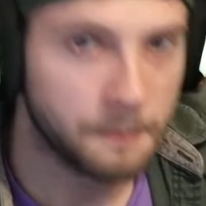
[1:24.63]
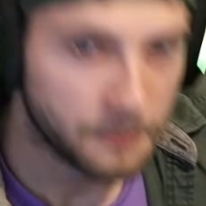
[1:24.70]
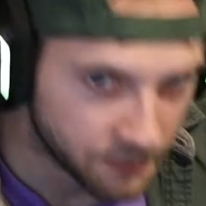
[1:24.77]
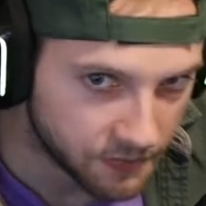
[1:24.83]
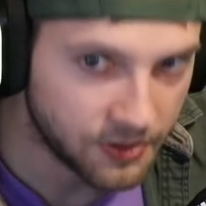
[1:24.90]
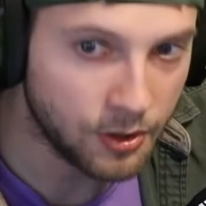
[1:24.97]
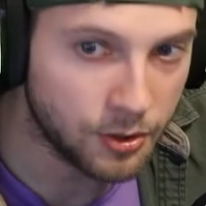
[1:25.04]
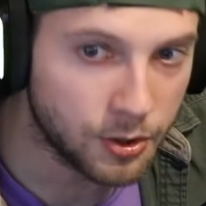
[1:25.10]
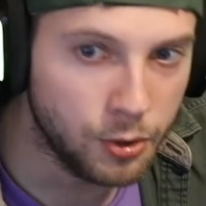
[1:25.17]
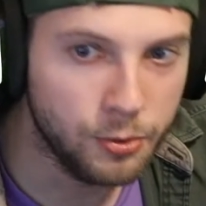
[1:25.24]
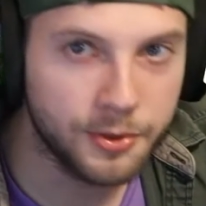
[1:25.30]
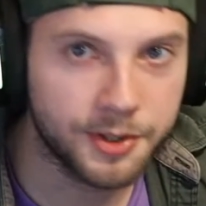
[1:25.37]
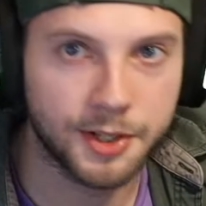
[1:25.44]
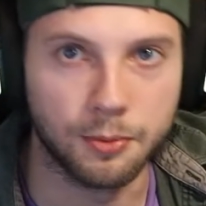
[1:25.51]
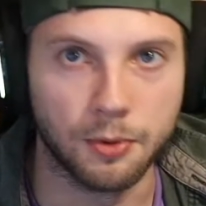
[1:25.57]
the
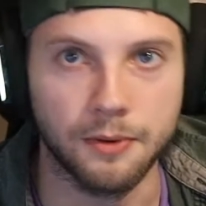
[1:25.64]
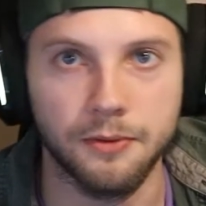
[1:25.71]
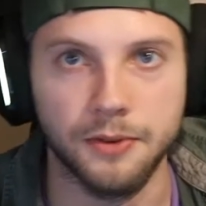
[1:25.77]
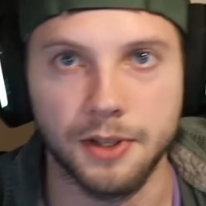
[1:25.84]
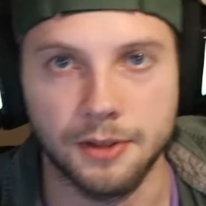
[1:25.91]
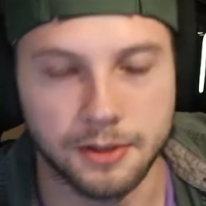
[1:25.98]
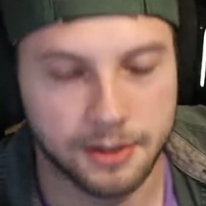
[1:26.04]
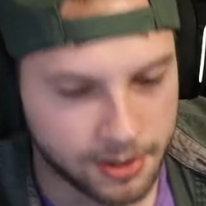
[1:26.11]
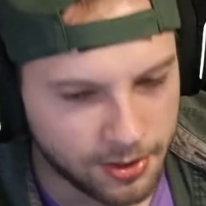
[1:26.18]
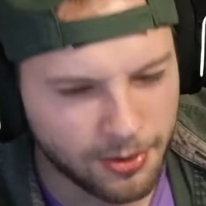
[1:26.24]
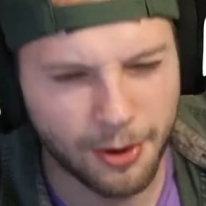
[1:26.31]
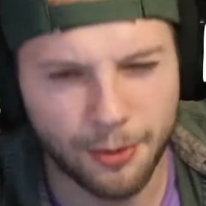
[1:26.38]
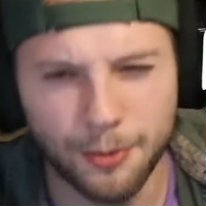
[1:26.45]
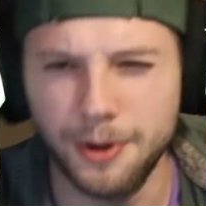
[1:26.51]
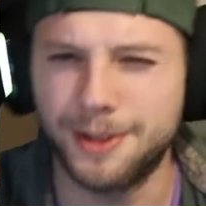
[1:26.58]
koozie reveal. You
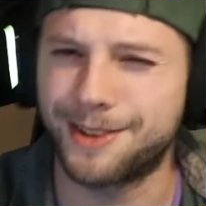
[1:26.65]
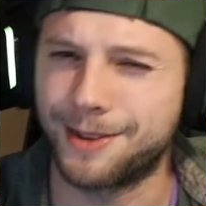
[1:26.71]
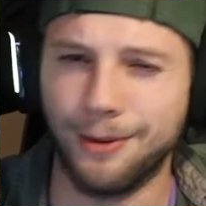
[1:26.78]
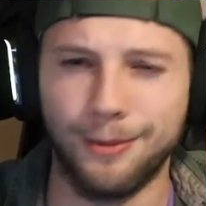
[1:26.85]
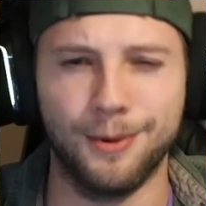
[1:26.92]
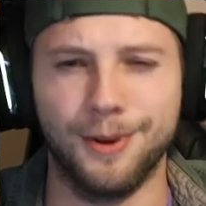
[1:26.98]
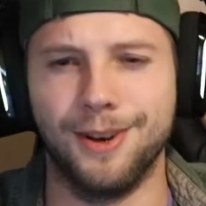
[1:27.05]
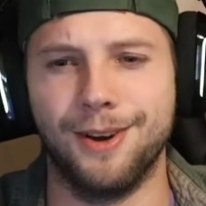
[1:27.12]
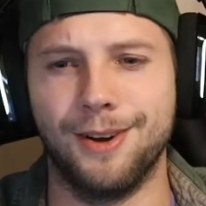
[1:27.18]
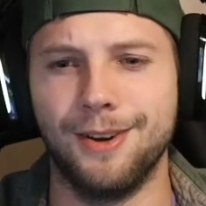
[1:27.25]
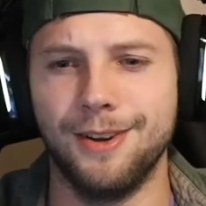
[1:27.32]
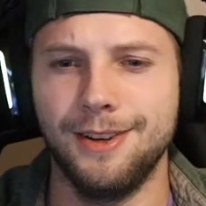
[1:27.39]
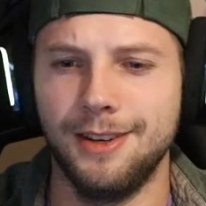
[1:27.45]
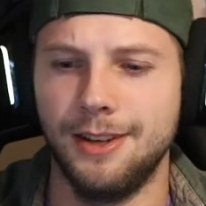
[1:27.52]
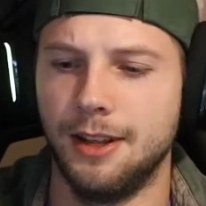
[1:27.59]
know what's going
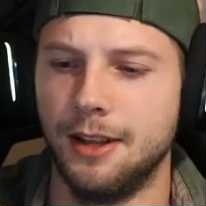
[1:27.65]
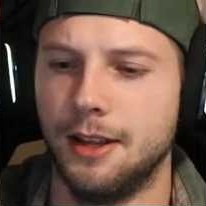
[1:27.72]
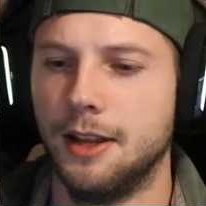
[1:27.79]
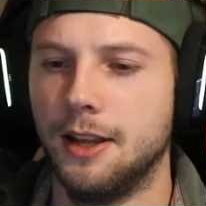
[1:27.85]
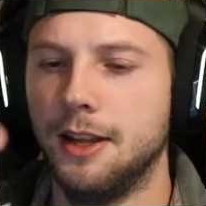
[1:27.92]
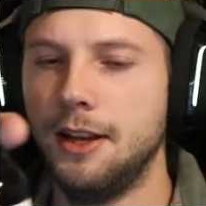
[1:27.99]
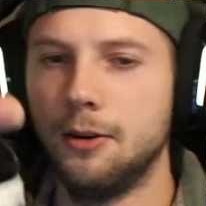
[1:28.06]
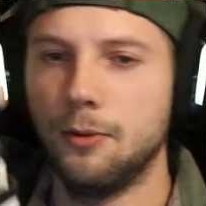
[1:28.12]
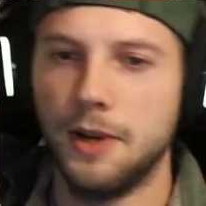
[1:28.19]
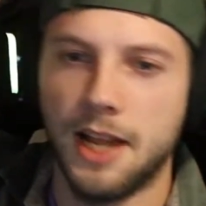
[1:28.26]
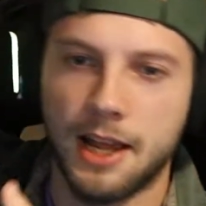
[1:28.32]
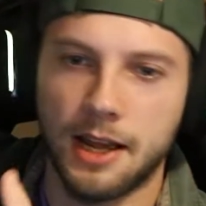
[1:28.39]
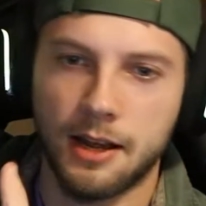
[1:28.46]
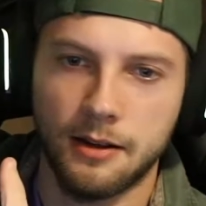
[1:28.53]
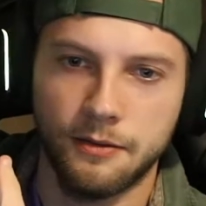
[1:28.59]
on. Here we
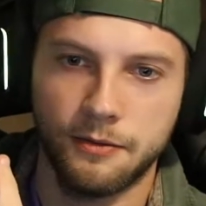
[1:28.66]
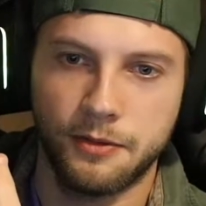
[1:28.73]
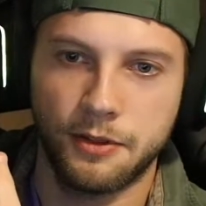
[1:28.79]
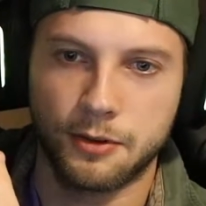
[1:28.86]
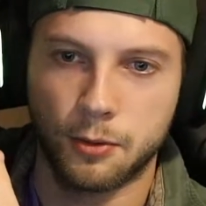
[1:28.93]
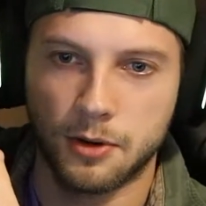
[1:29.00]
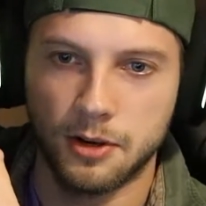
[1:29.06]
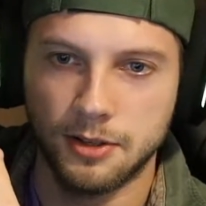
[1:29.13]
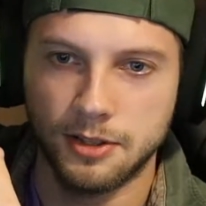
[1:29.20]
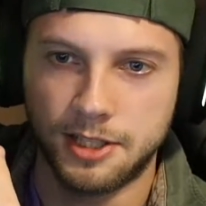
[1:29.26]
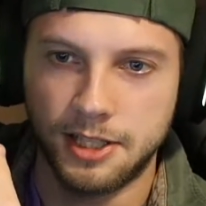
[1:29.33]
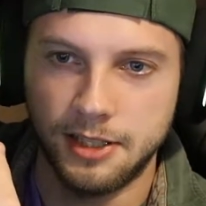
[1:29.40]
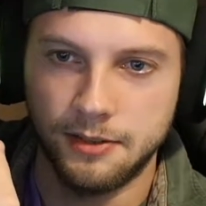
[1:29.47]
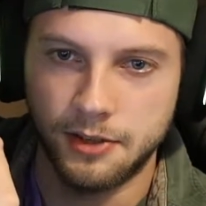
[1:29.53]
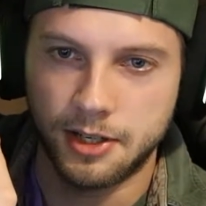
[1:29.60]
have the Kwern
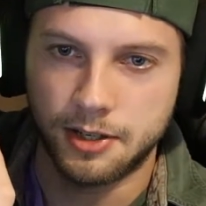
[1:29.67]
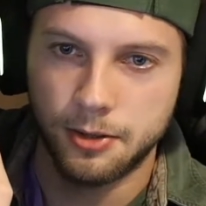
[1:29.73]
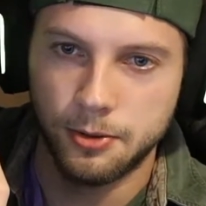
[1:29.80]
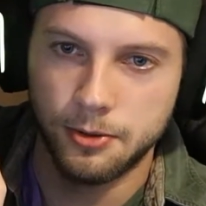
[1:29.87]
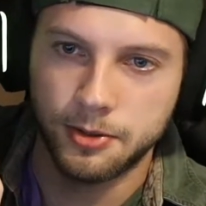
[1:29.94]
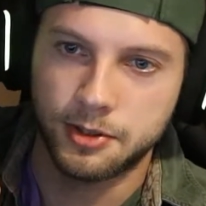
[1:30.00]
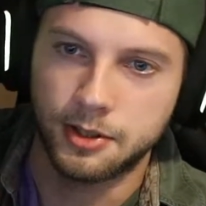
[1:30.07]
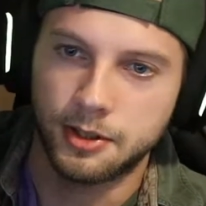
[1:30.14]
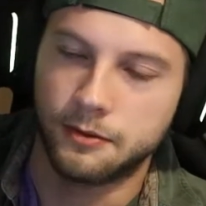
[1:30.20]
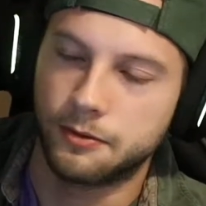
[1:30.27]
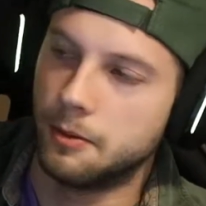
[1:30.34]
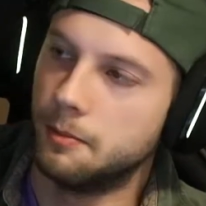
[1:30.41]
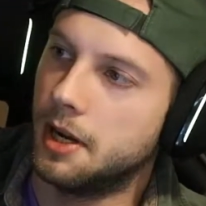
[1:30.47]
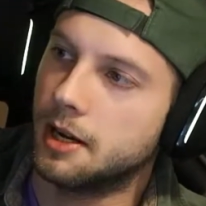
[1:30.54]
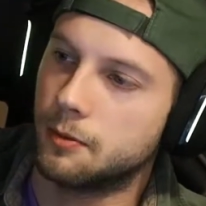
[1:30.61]
TV koozie from
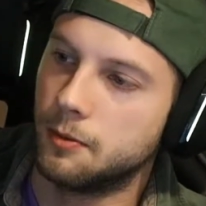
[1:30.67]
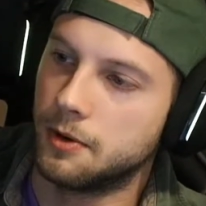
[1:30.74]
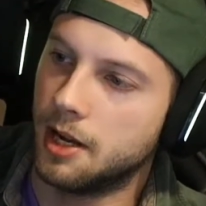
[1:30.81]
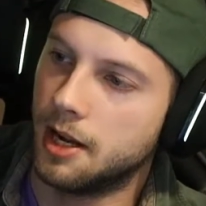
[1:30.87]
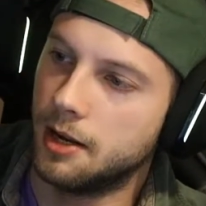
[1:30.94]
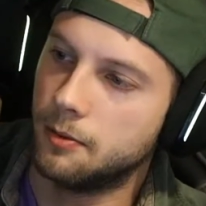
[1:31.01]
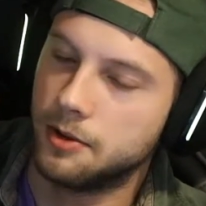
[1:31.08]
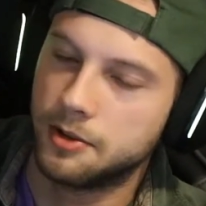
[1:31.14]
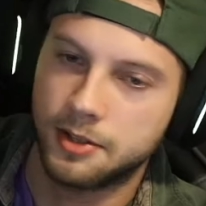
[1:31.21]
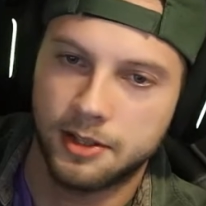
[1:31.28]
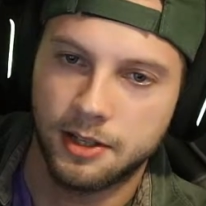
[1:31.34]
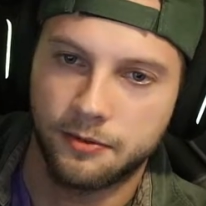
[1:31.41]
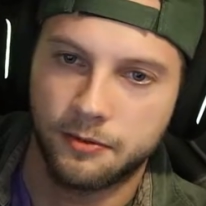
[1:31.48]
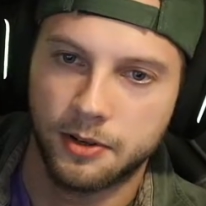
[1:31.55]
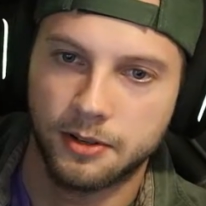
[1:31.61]
back when I was a
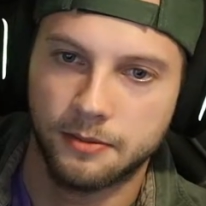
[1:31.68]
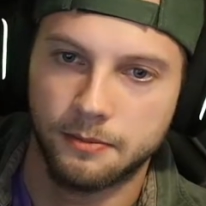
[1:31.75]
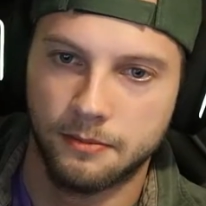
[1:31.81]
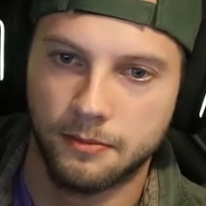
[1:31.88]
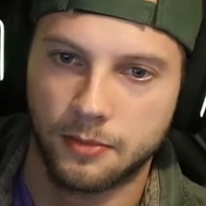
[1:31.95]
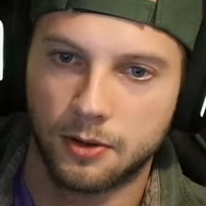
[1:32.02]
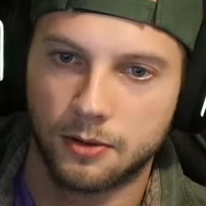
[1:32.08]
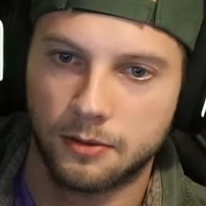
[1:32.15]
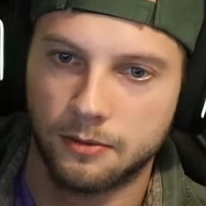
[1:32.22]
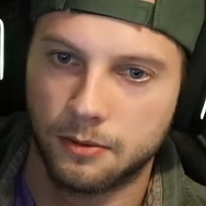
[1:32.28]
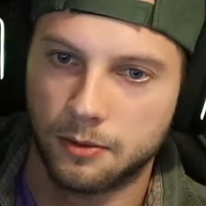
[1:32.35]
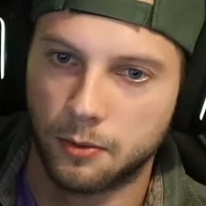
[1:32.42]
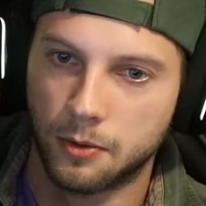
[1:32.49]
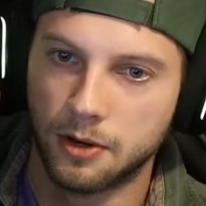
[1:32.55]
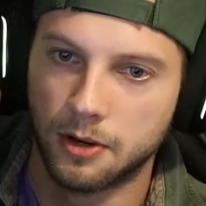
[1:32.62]
different
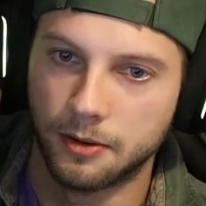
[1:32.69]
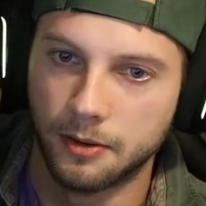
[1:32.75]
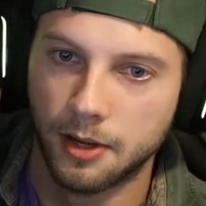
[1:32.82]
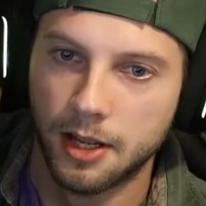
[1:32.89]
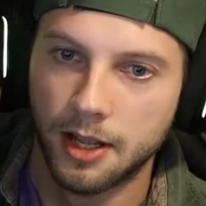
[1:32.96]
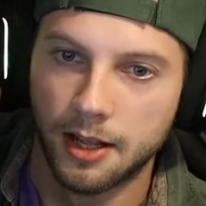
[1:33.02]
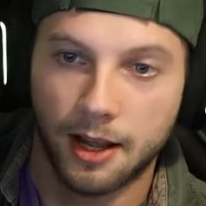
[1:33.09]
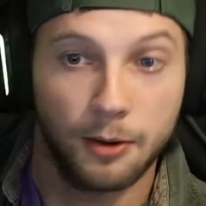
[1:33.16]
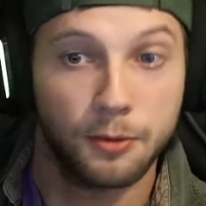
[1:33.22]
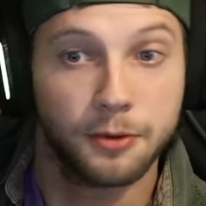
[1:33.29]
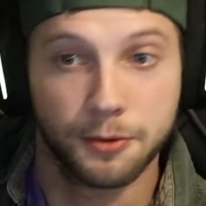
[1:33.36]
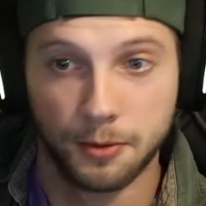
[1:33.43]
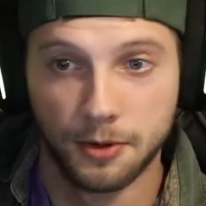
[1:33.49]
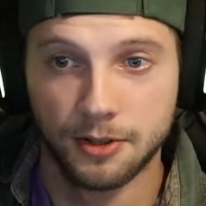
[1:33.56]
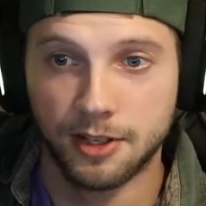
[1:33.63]
Kwern. I was
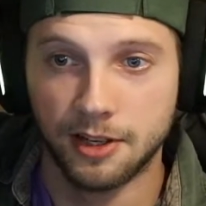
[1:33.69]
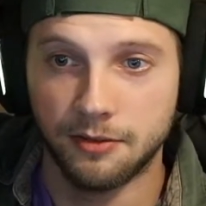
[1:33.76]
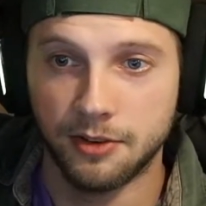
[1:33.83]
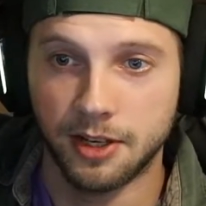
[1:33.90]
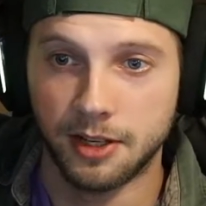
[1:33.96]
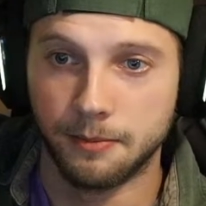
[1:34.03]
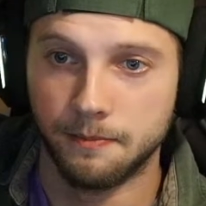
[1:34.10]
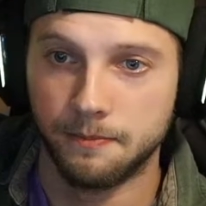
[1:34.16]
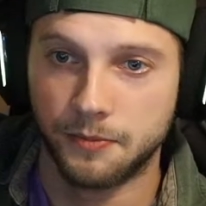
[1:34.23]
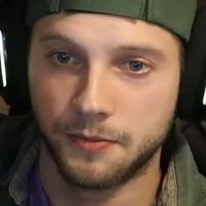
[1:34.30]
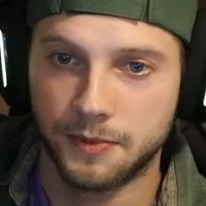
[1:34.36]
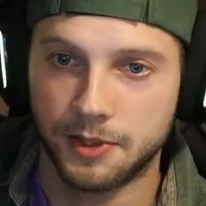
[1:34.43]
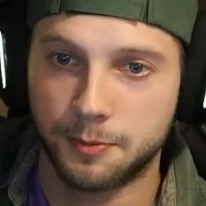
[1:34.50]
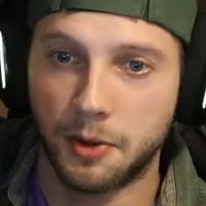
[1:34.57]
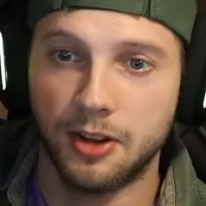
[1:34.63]
Kwern TV.
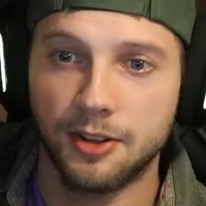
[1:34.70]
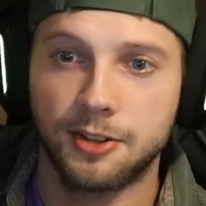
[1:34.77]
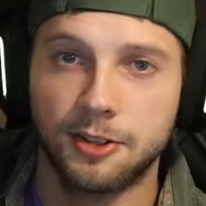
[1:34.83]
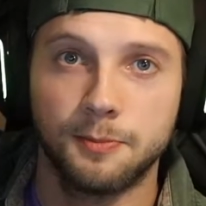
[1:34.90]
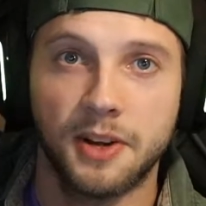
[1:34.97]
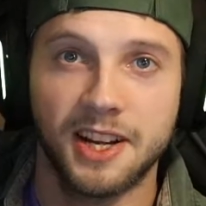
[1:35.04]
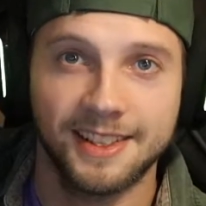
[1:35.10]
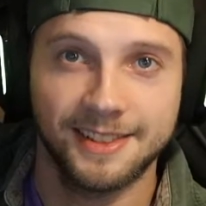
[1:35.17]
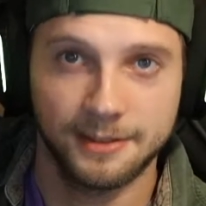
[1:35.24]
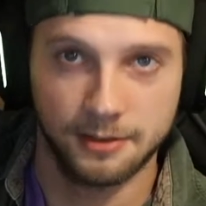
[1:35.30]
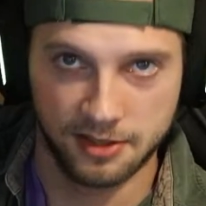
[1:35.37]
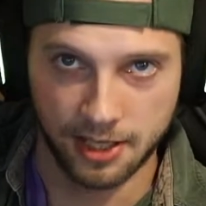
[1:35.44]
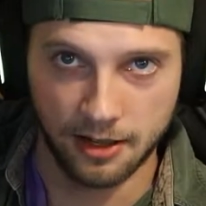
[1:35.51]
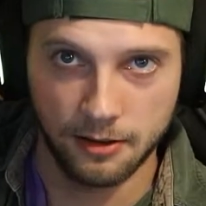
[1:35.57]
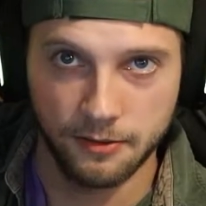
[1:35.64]
Sponsored by
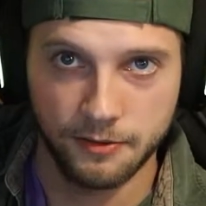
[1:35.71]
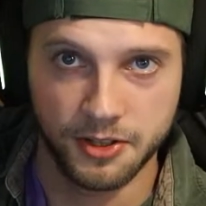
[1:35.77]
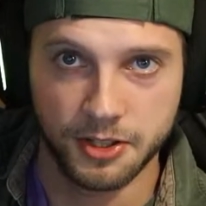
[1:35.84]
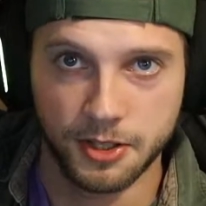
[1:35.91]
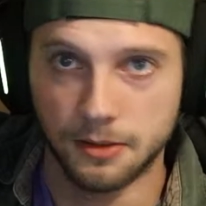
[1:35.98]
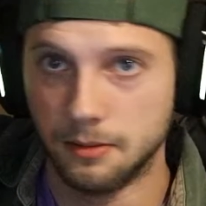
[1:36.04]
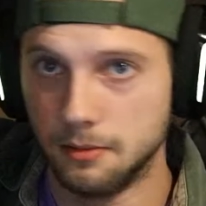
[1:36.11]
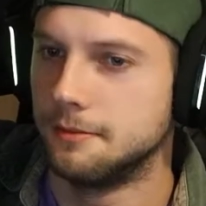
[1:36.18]
television.